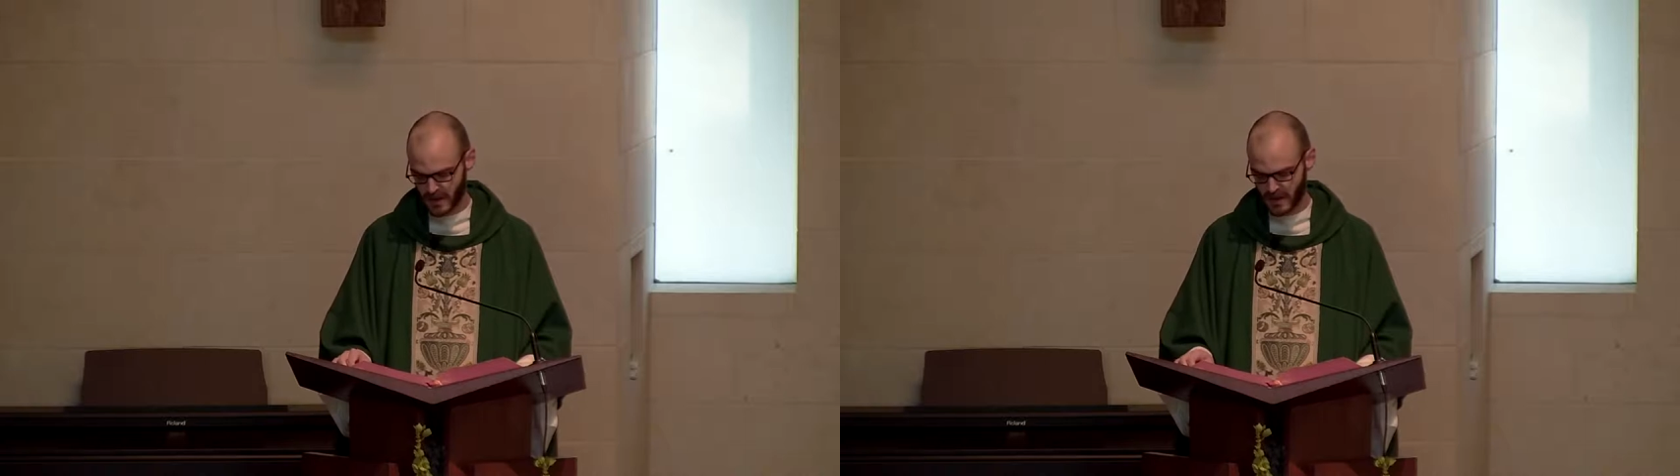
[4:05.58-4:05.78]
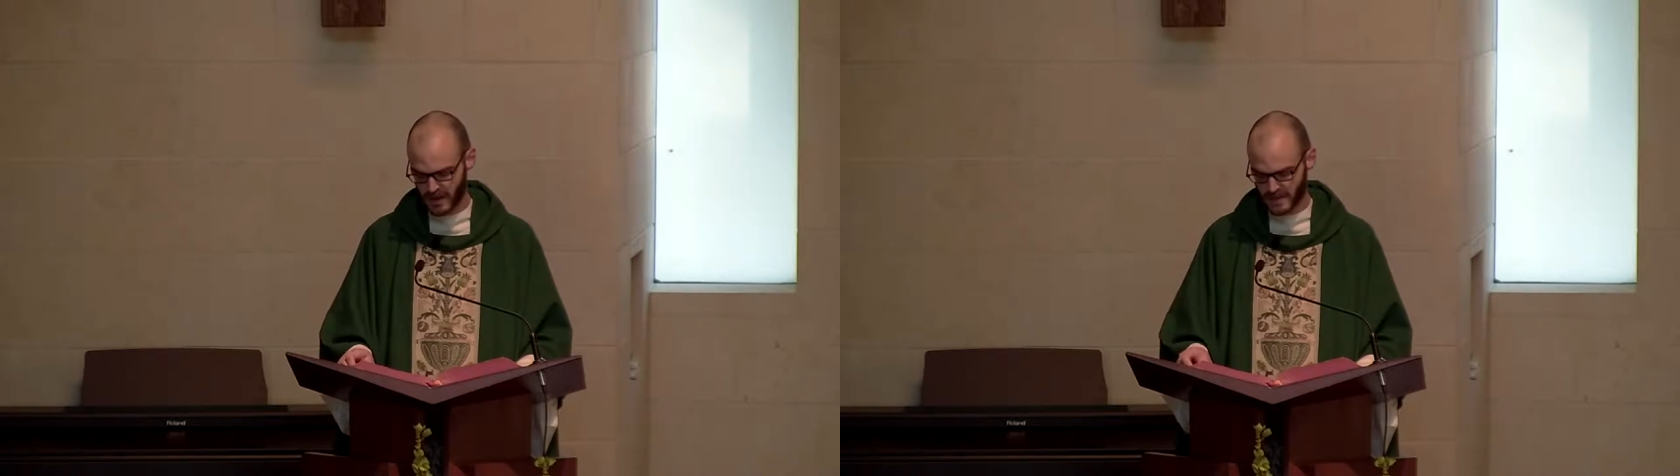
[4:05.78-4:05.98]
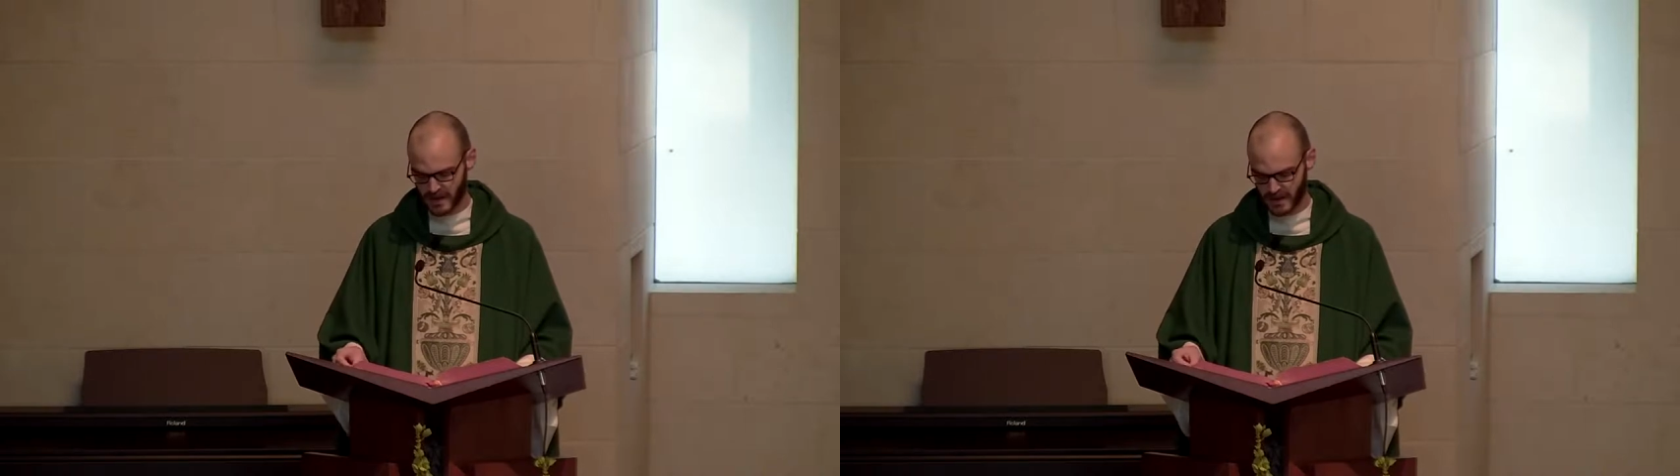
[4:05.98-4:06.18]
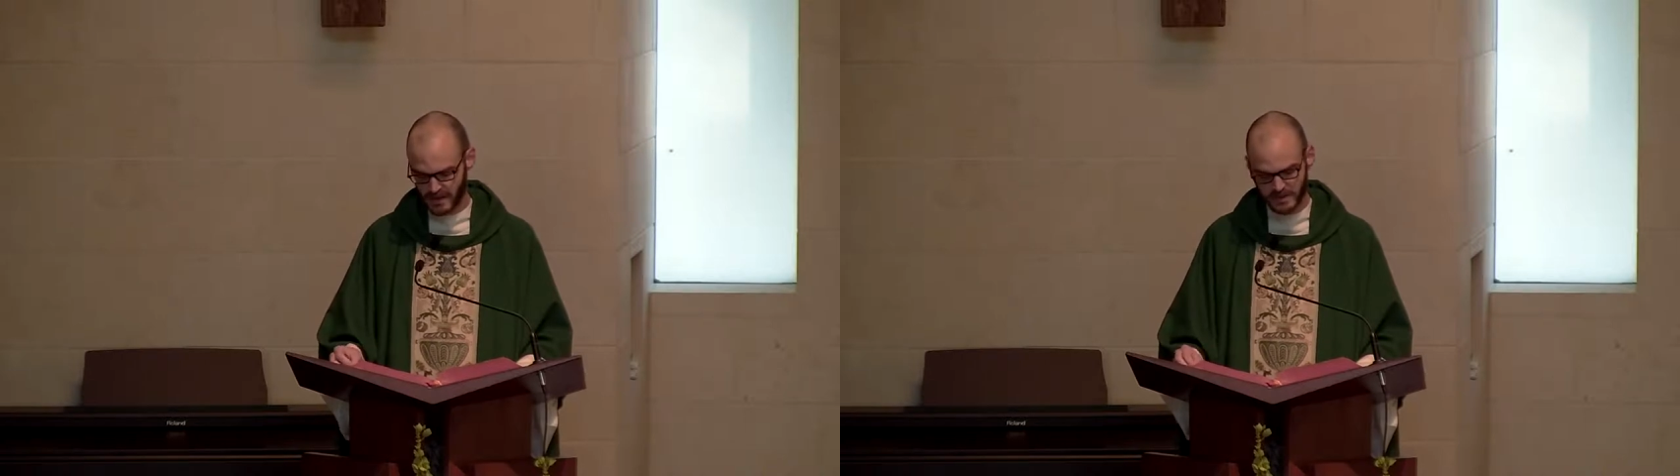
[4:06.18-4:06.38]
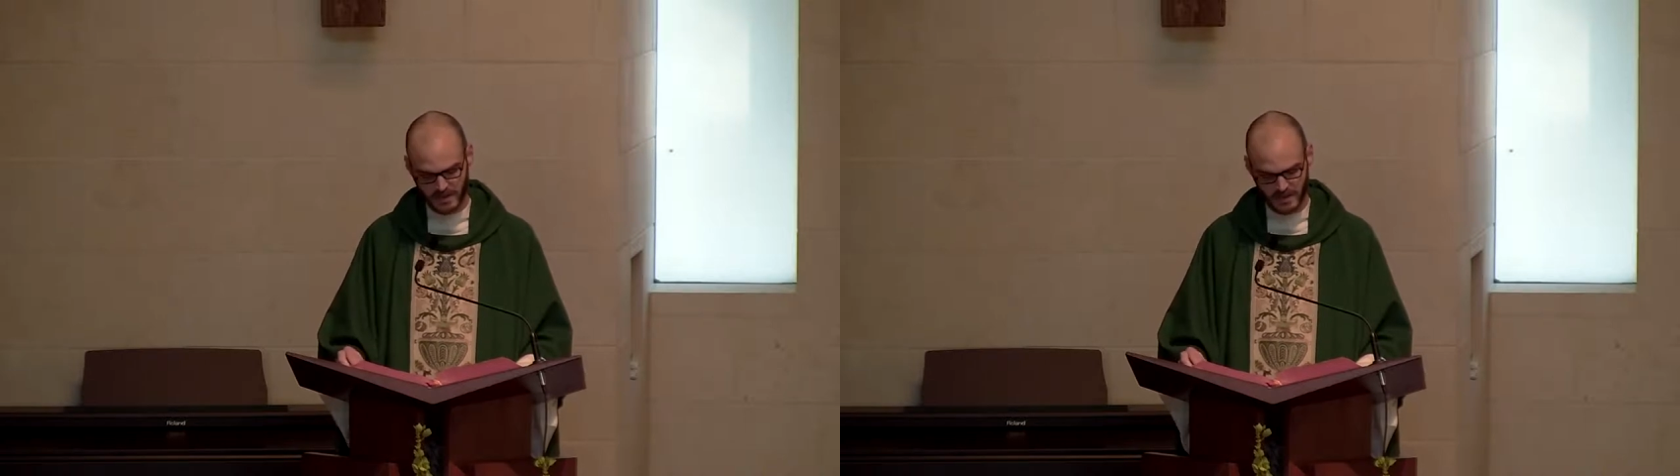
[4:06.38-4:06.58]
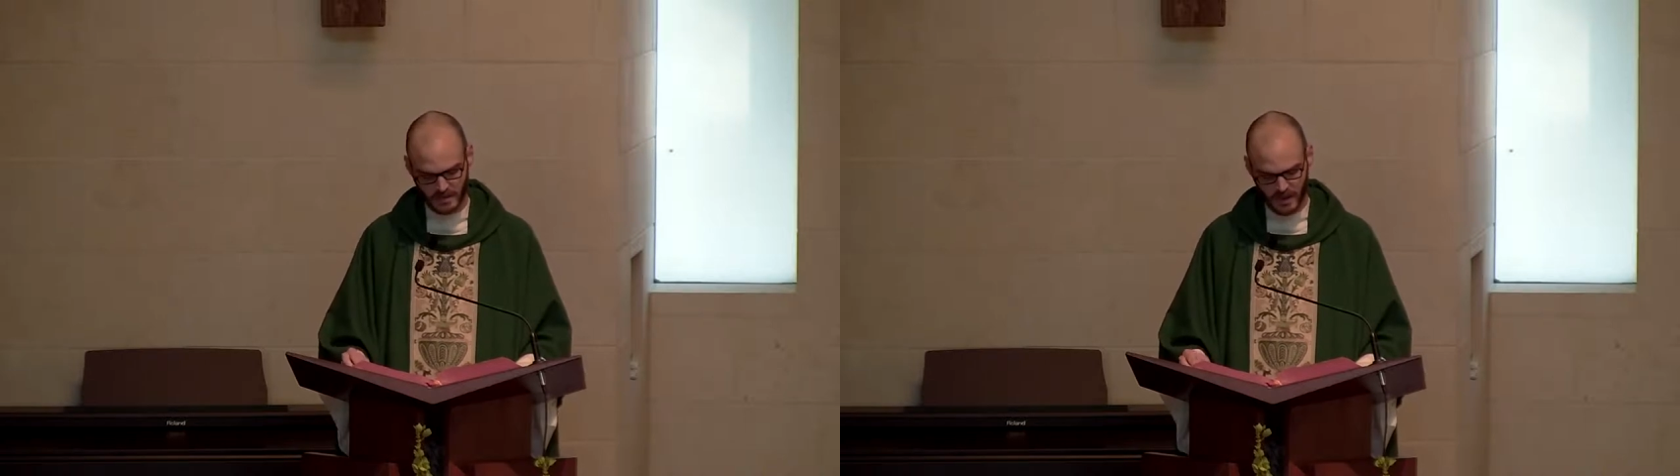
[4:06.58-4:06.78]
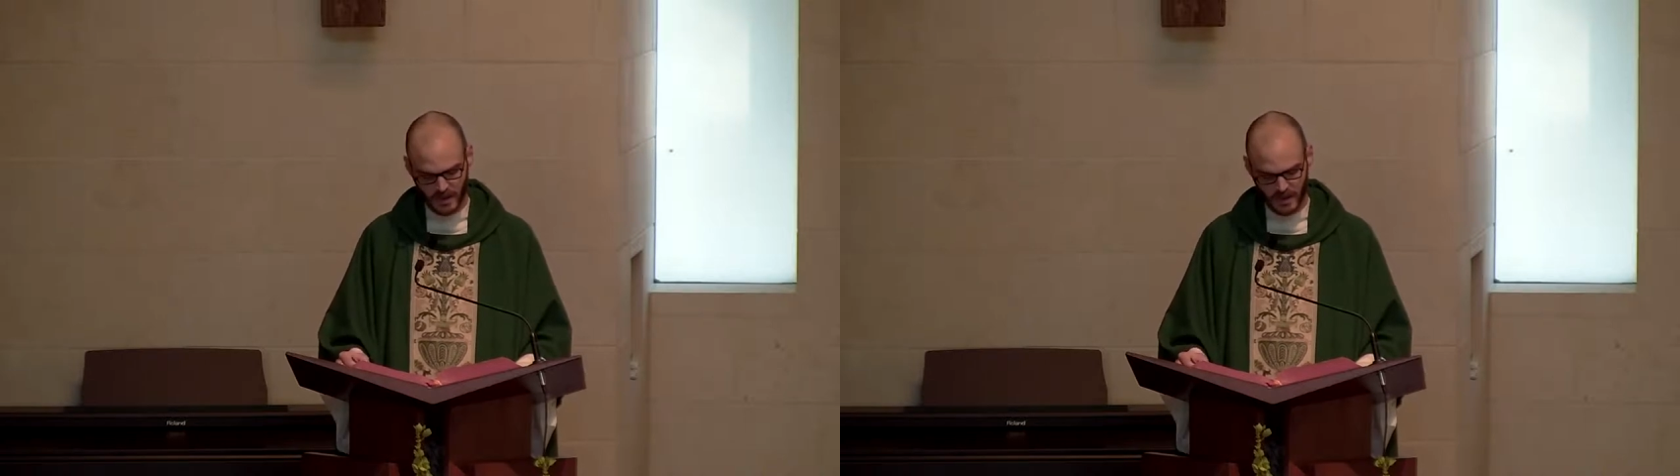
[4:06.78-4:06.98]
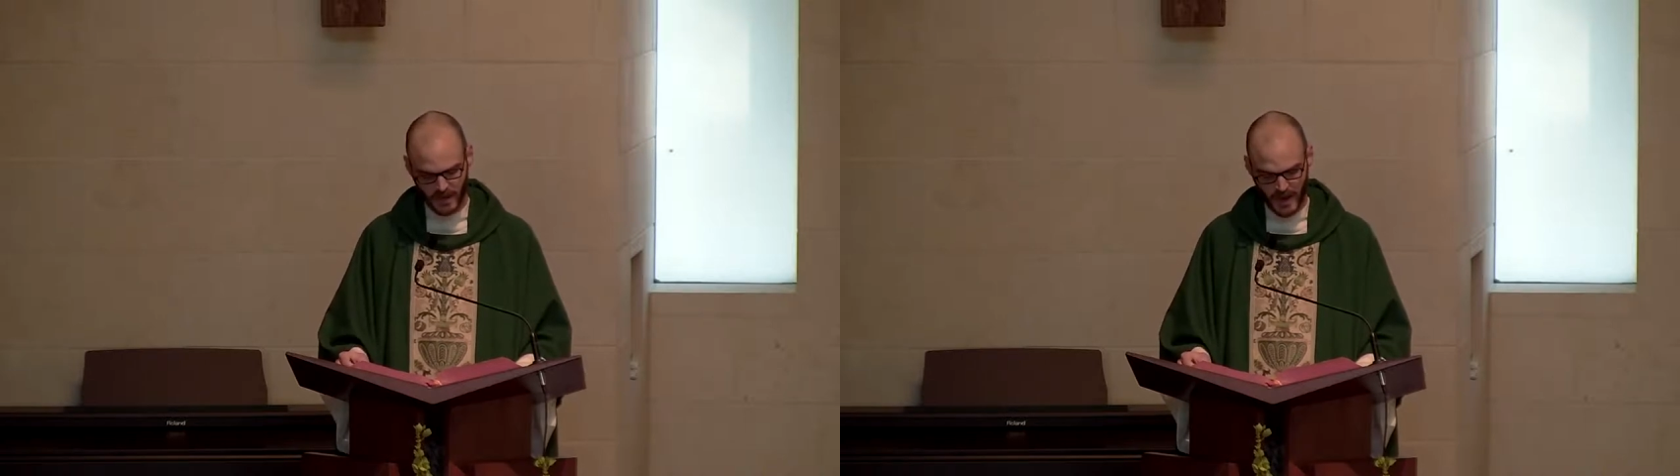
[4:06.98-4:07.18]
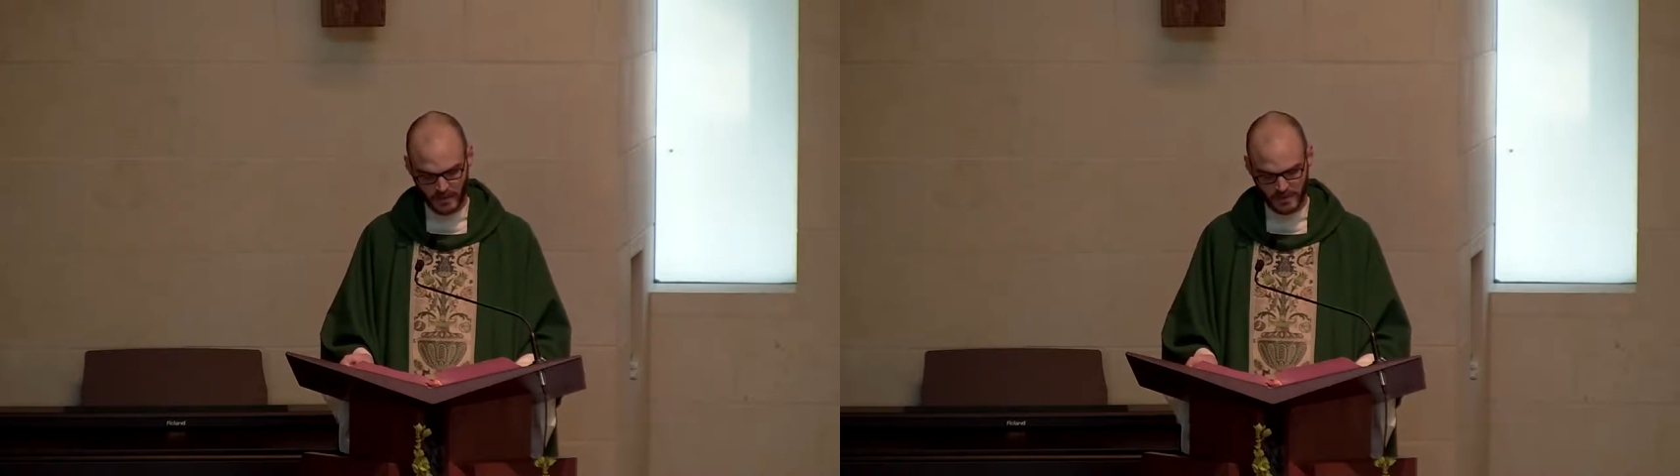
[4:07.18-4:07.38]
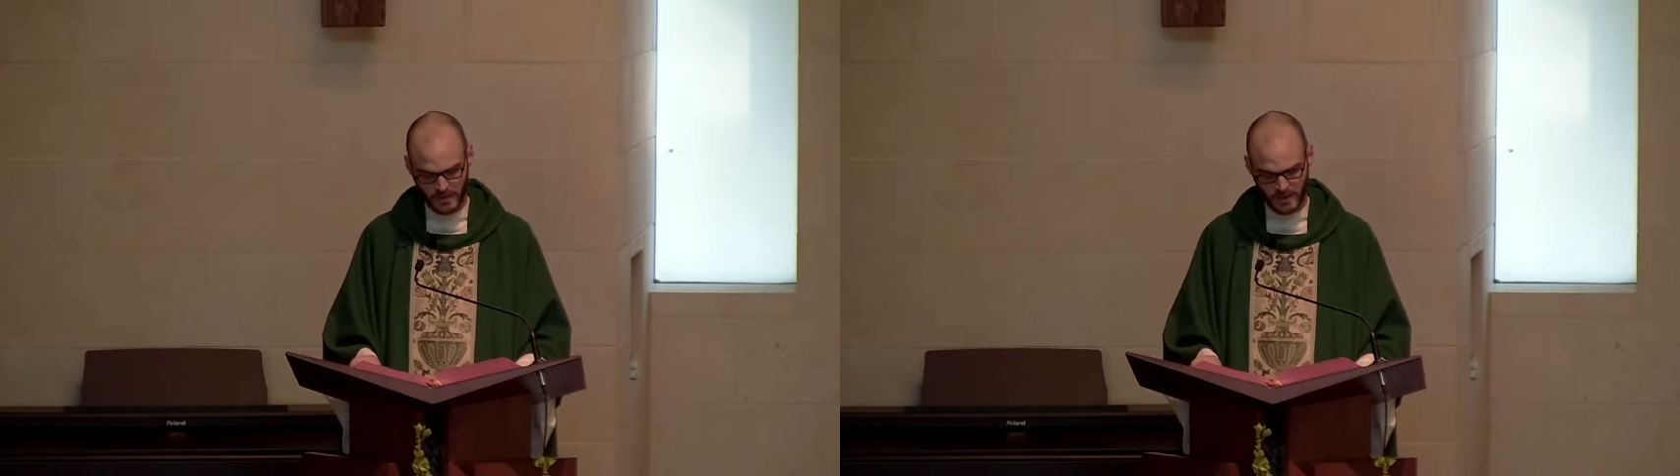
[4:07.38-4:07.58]
uh, at times and of how
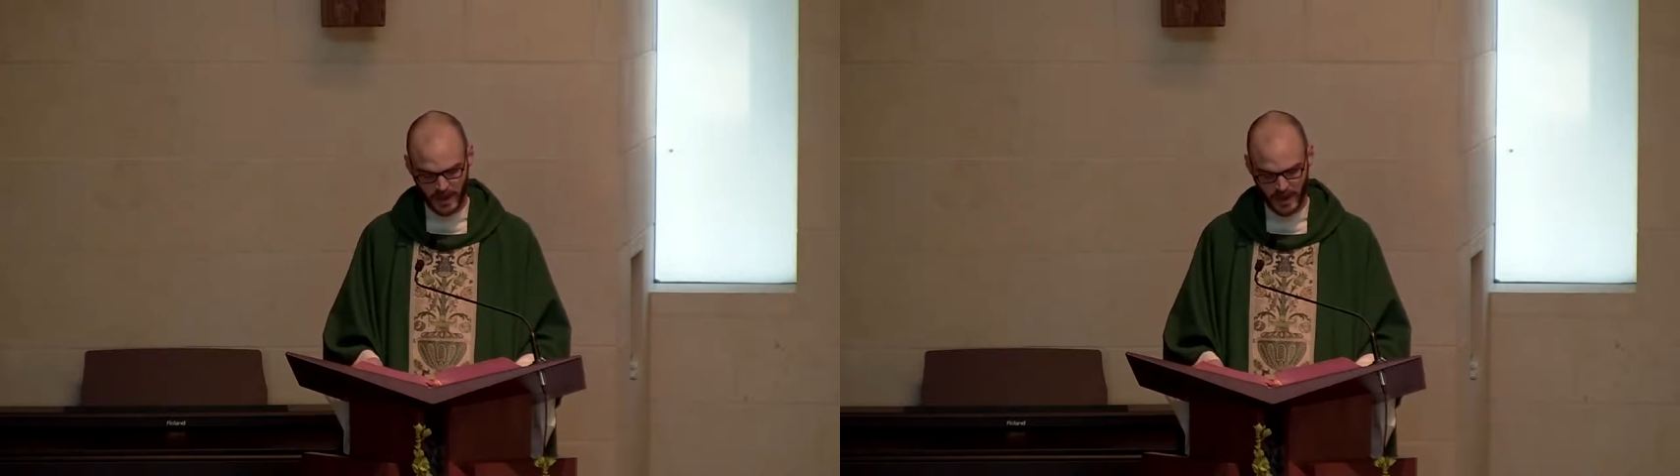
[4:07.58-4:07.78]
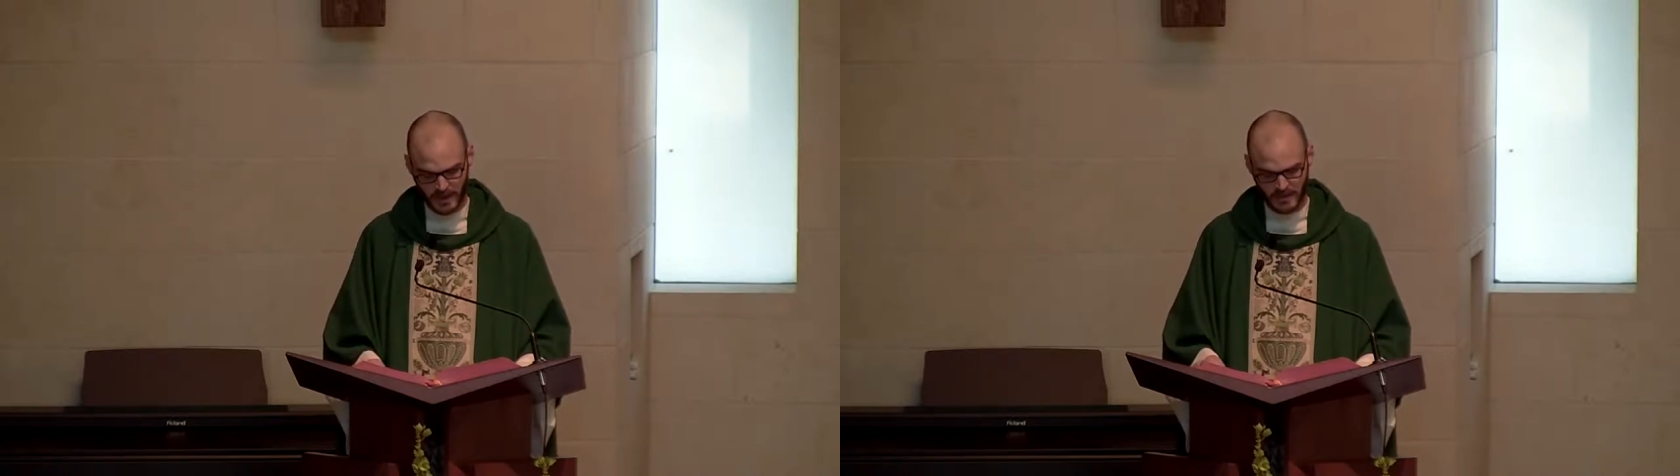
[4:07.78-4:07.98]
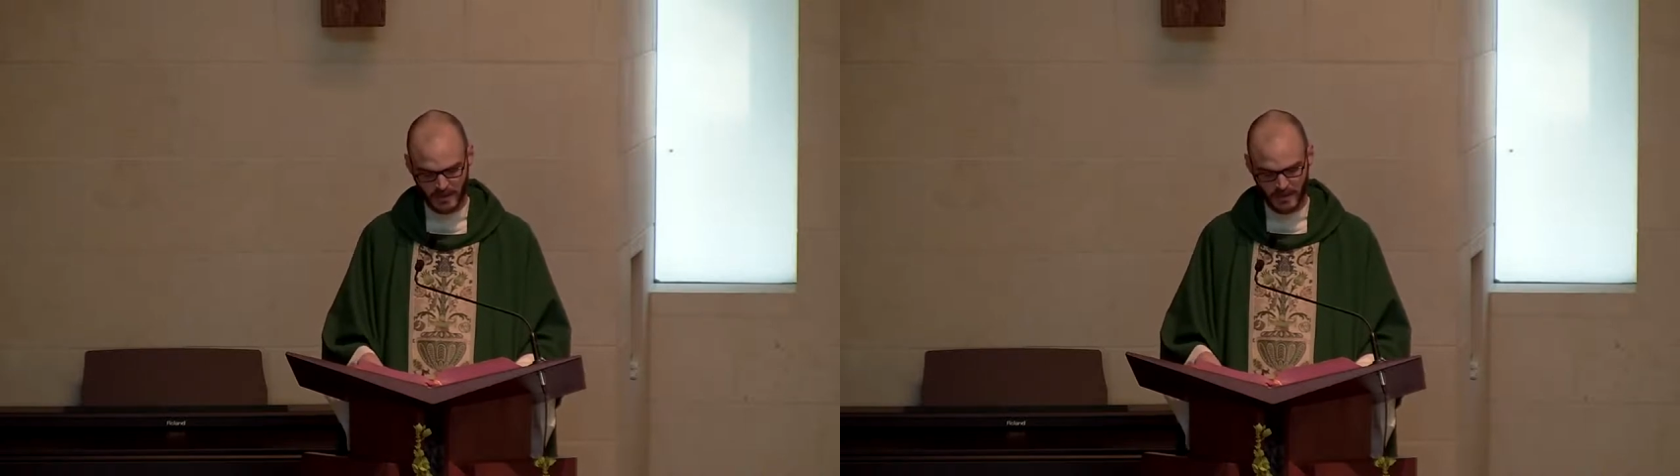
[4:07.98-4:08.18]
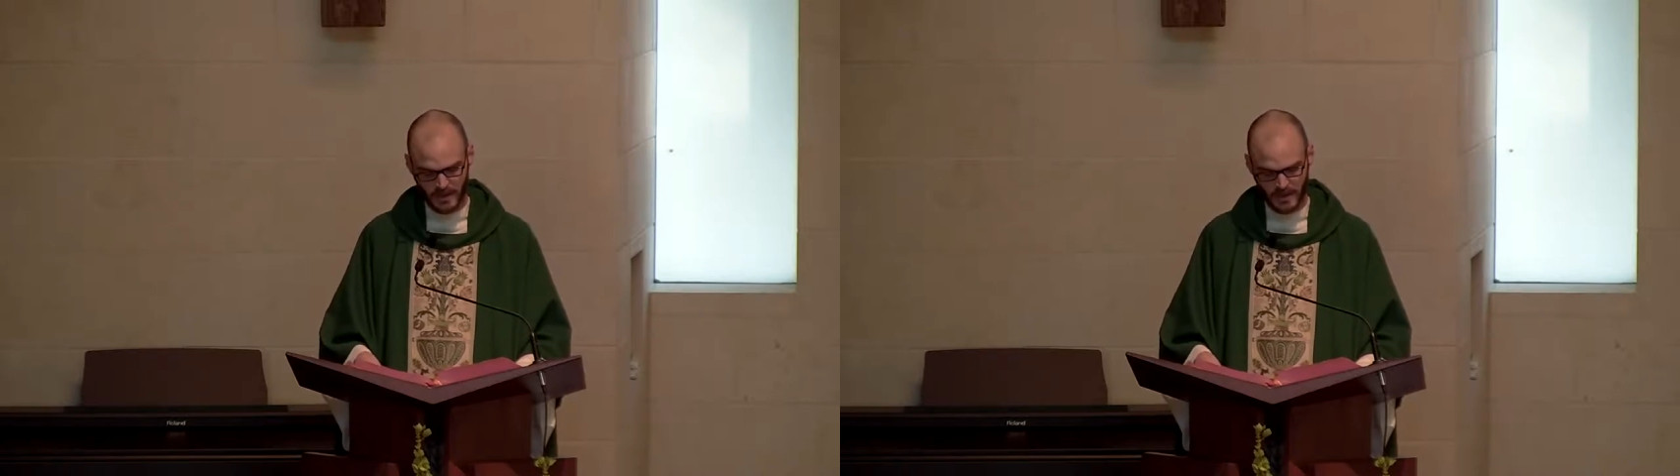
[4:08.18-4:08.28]
he's going to act,